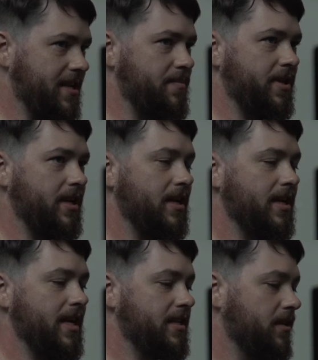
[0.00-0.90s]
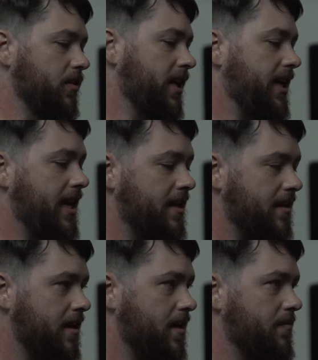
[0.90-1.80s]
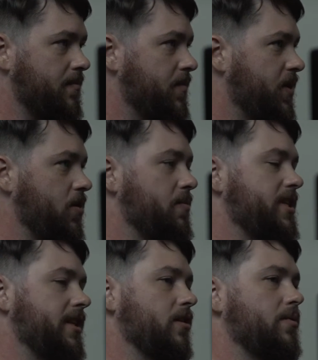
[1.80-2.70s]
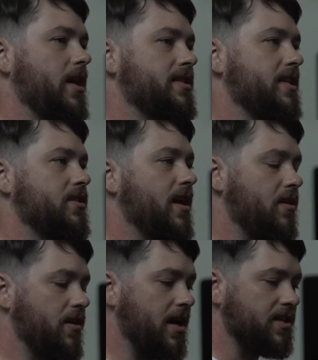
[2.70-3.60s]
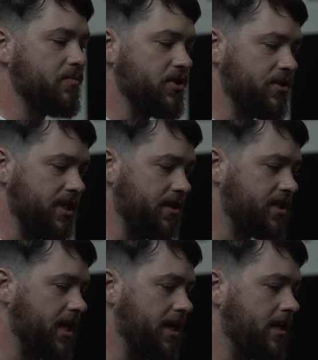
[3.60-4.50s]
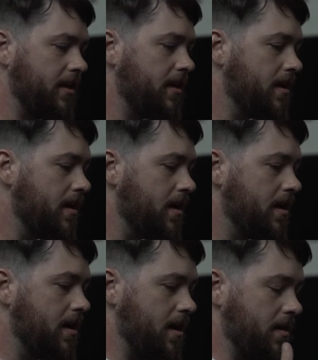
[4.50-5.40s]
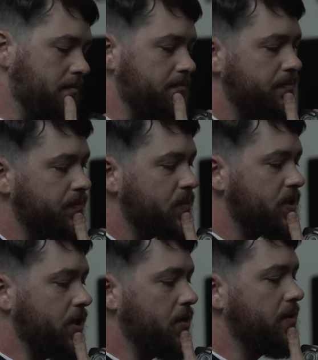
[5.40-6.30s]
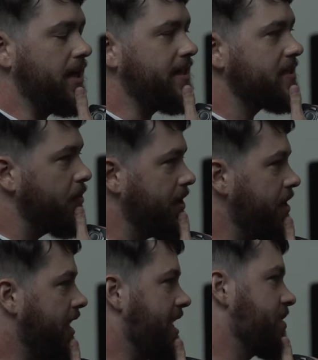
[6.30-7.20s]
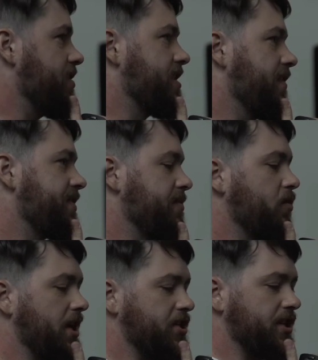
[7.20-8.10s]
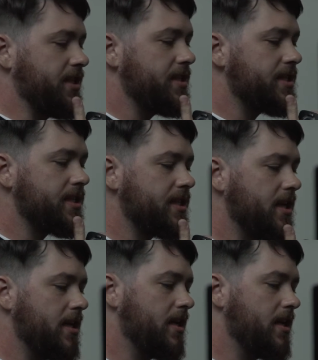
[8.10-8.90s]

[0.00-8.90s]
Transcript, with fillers: deep into looking at um, you know, a particular process or, or how someone's using your site. Um, so at this point, you can ask yourself some questions.